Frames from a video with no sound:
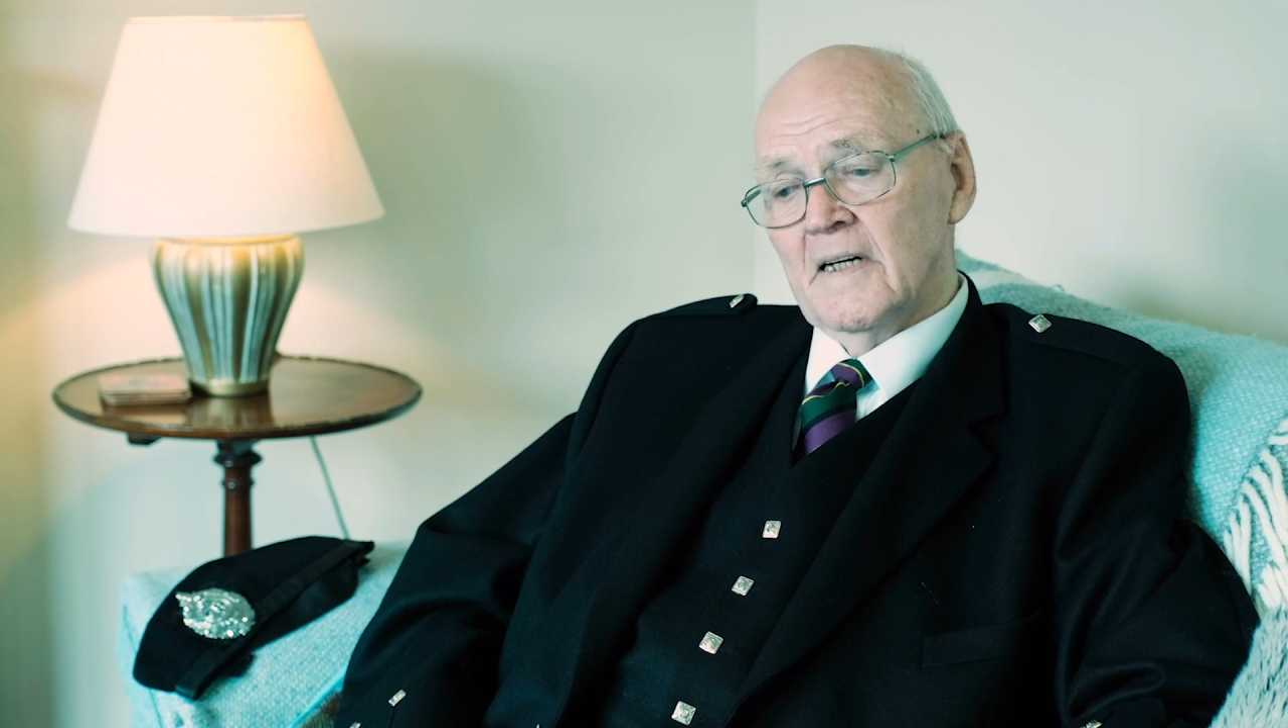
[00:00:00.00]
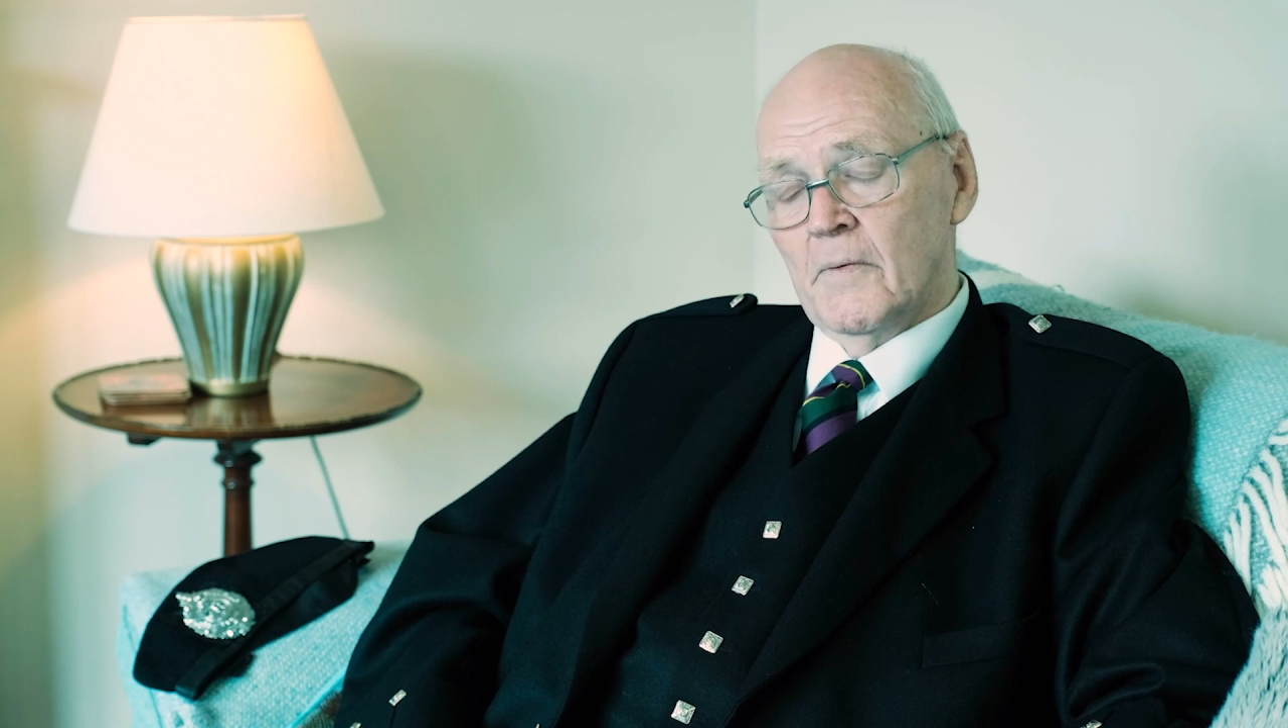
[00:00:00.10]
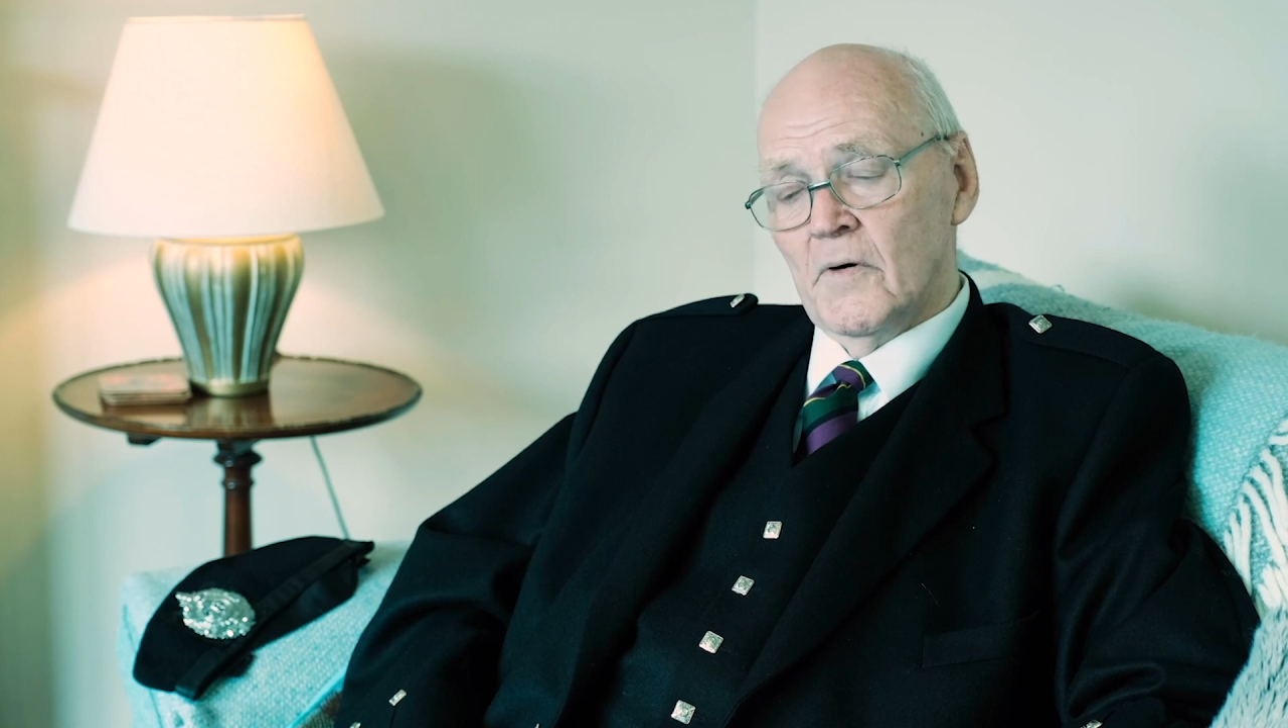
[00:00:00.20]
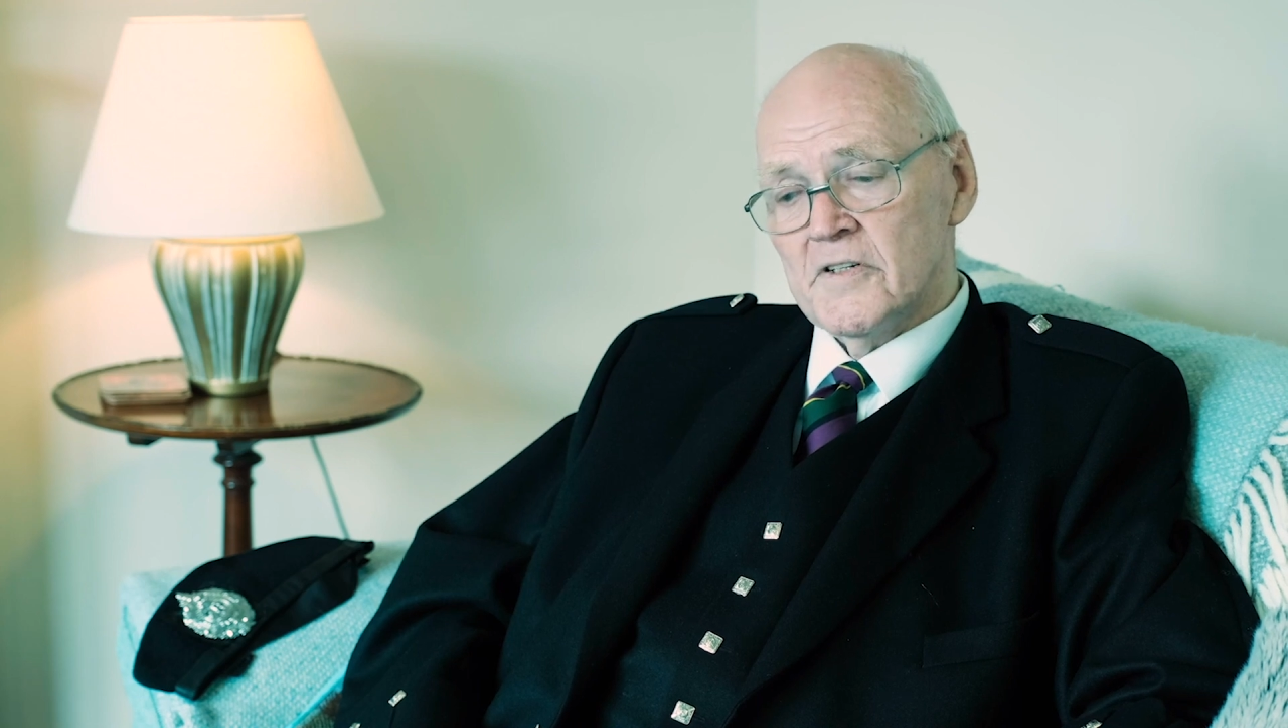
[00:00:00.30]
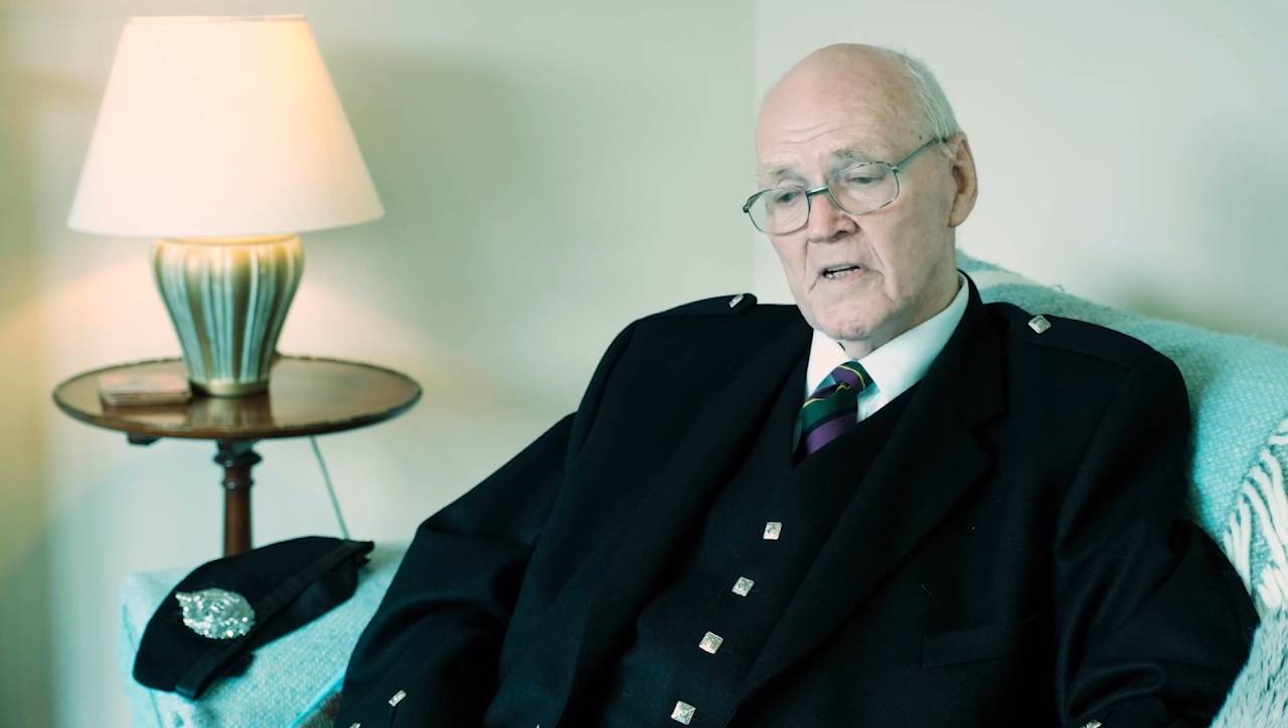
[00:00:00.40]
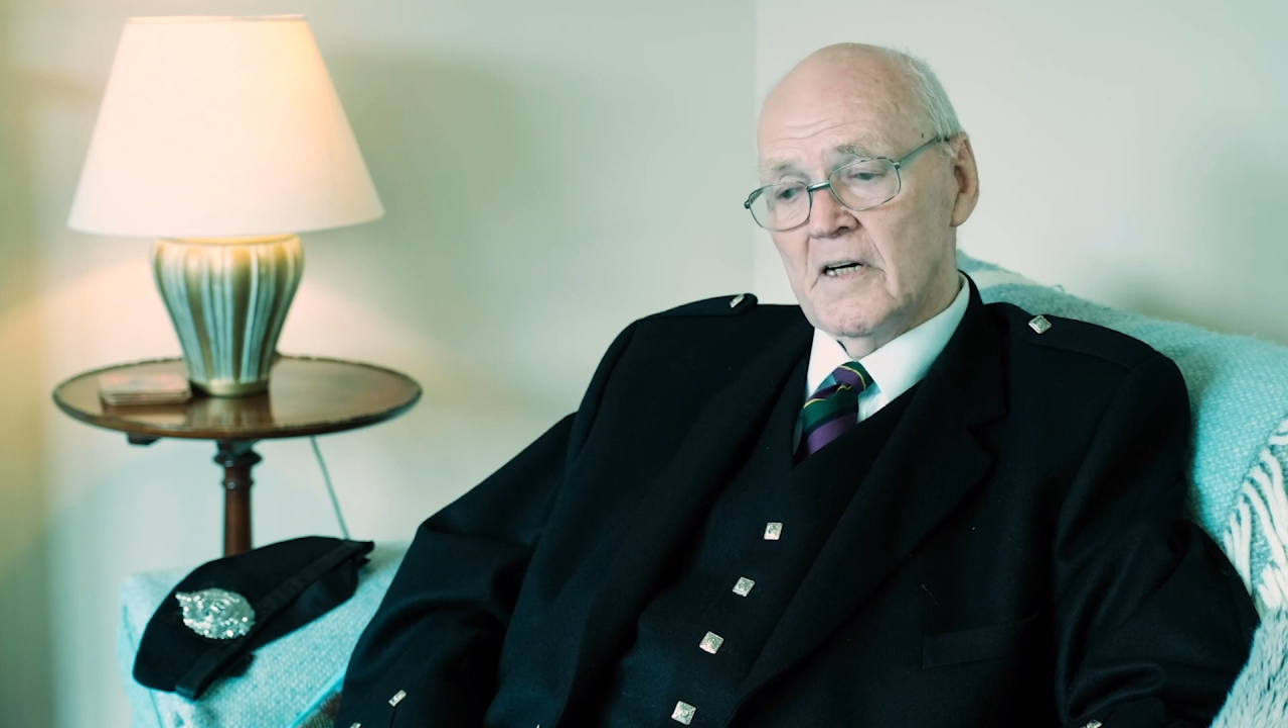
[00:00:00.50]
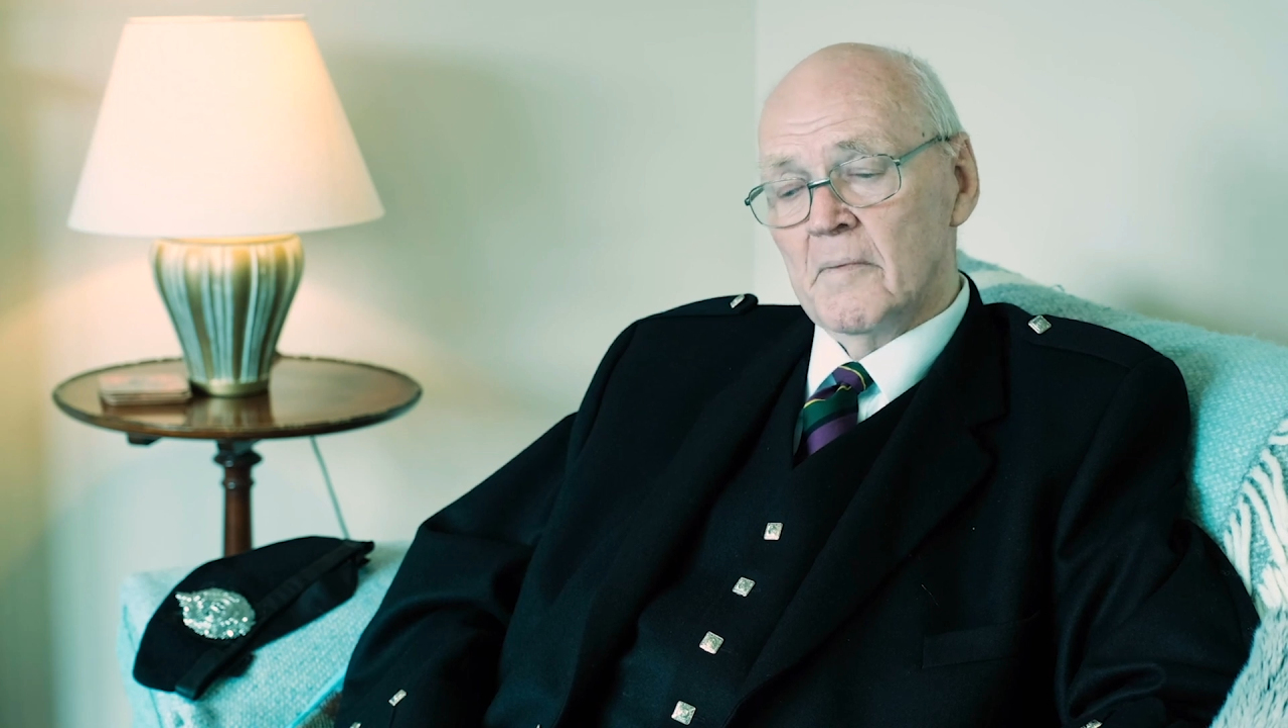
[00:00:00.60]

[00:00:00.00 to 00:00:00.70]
He wasn't a